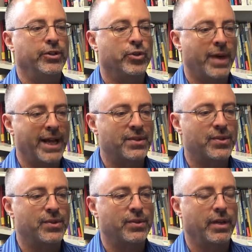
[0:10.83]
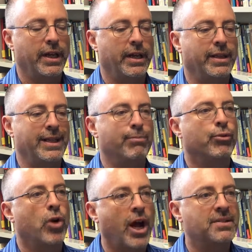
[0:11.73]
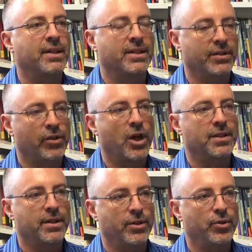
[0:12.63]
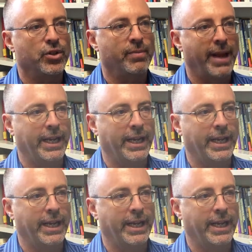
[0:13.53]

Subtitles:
address the process of constitution